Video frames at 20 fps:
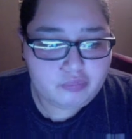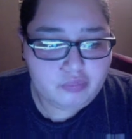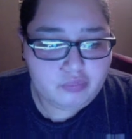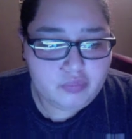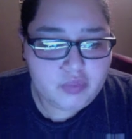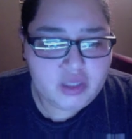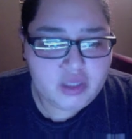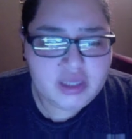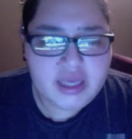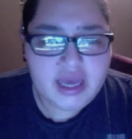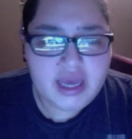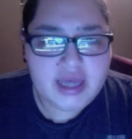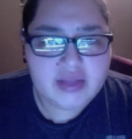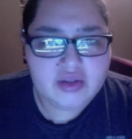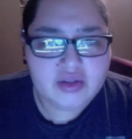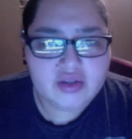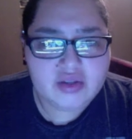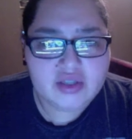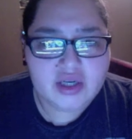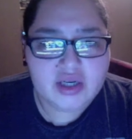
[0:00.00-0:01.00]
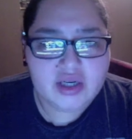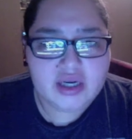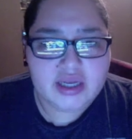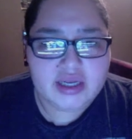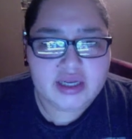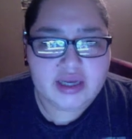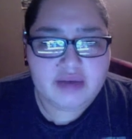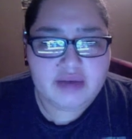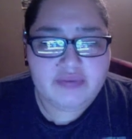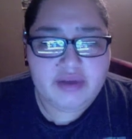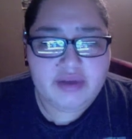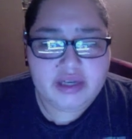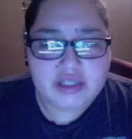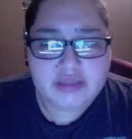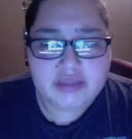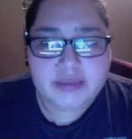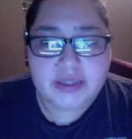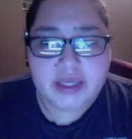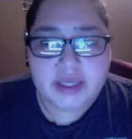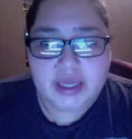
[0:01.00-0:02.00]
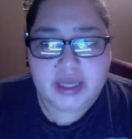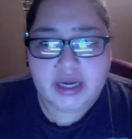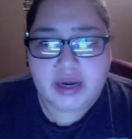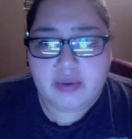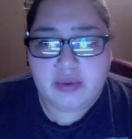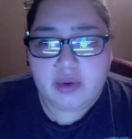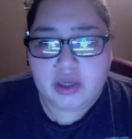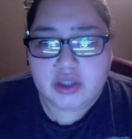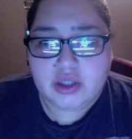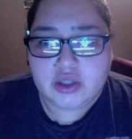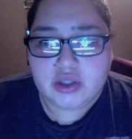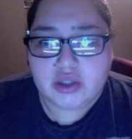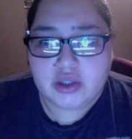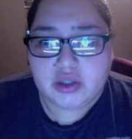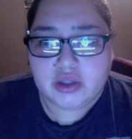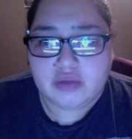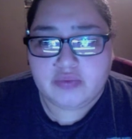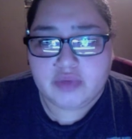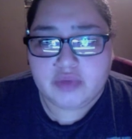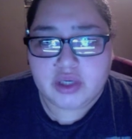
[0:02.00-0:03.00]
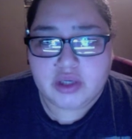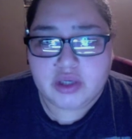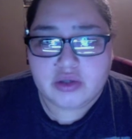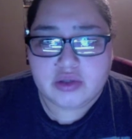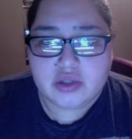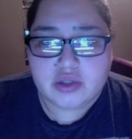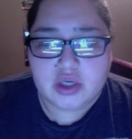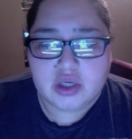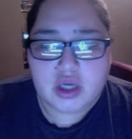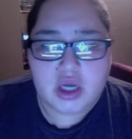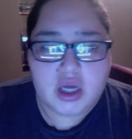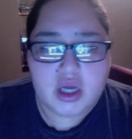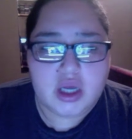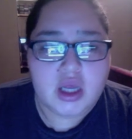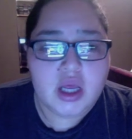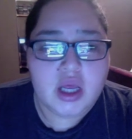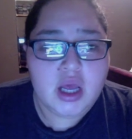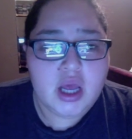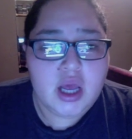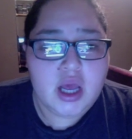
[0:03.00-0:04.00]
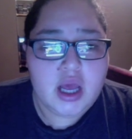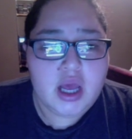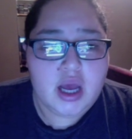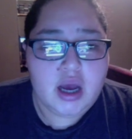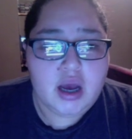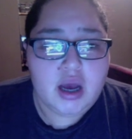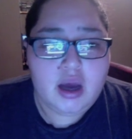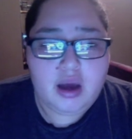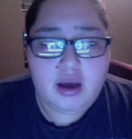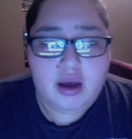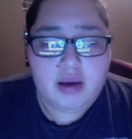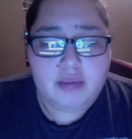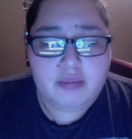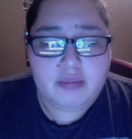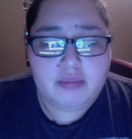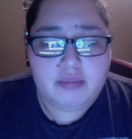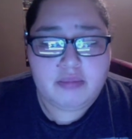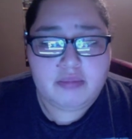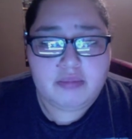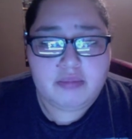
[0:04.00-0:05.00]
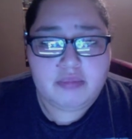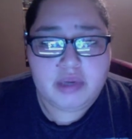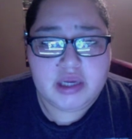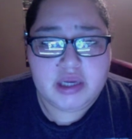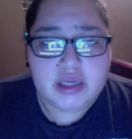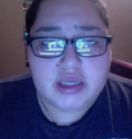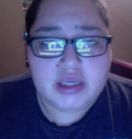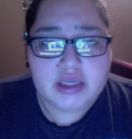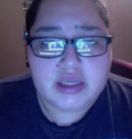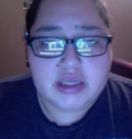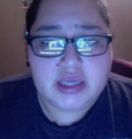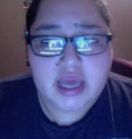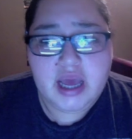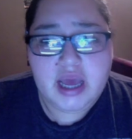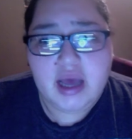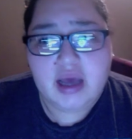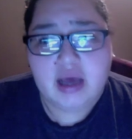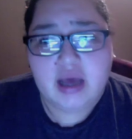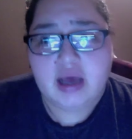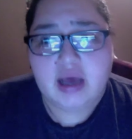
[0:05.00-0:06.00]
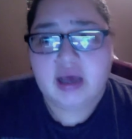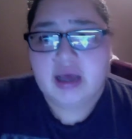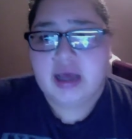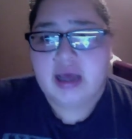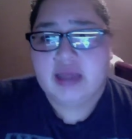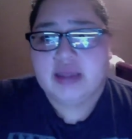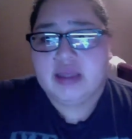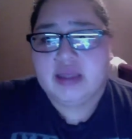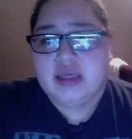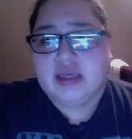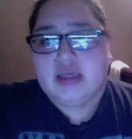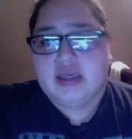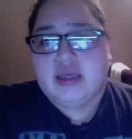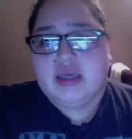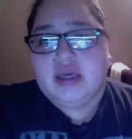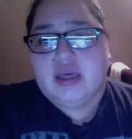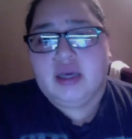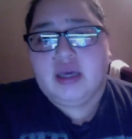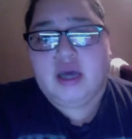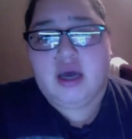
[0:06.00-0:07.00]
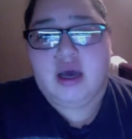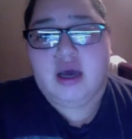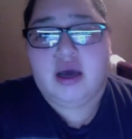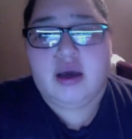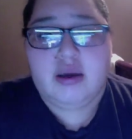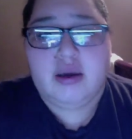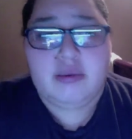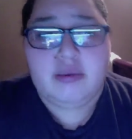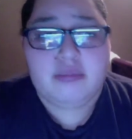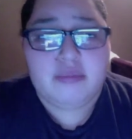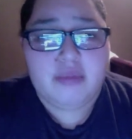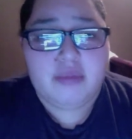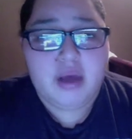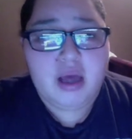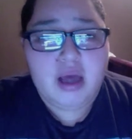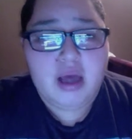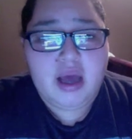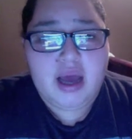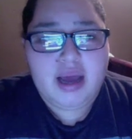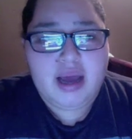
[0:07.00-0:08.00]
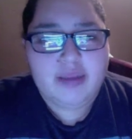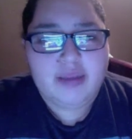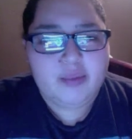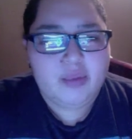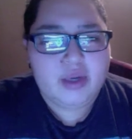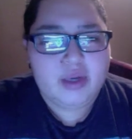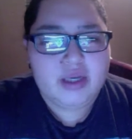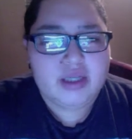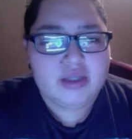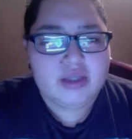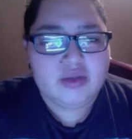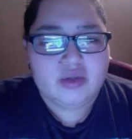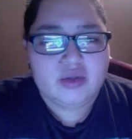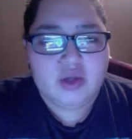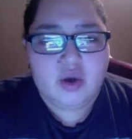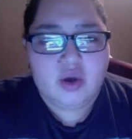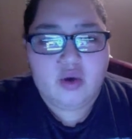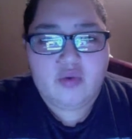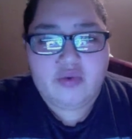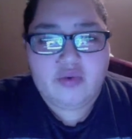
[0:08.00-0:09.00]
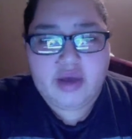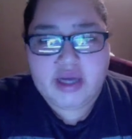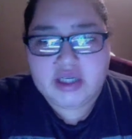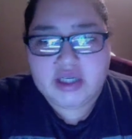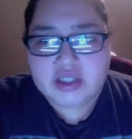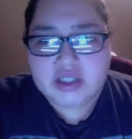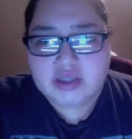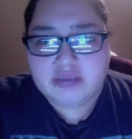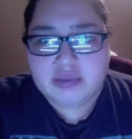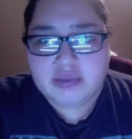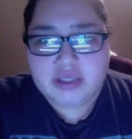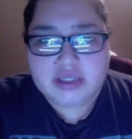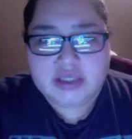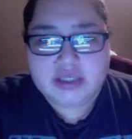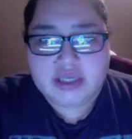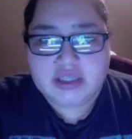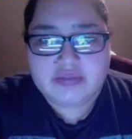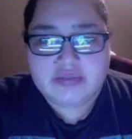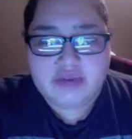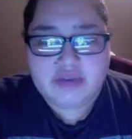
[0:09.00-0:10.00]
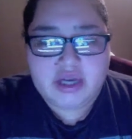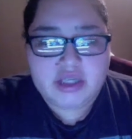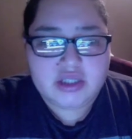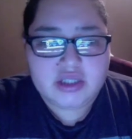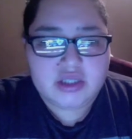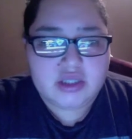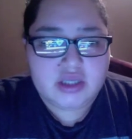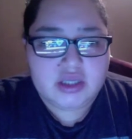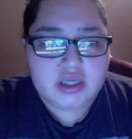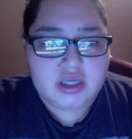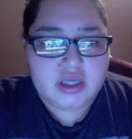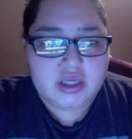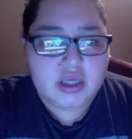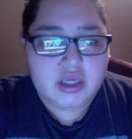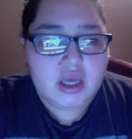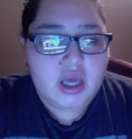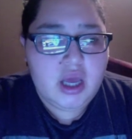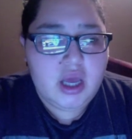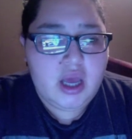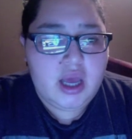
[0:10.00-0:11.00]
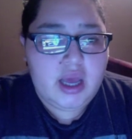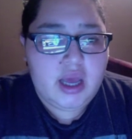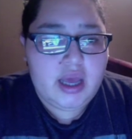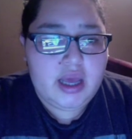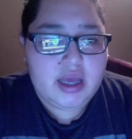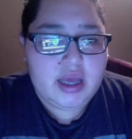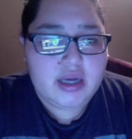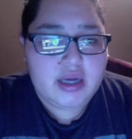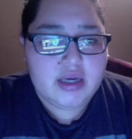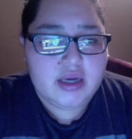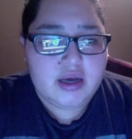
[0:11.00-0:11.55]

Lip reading: Yeah, those are, like, Unfashionably Late, I watch her videos a lot. But yeah, I think I'm really into the whole fashion, plus size fashion thing. And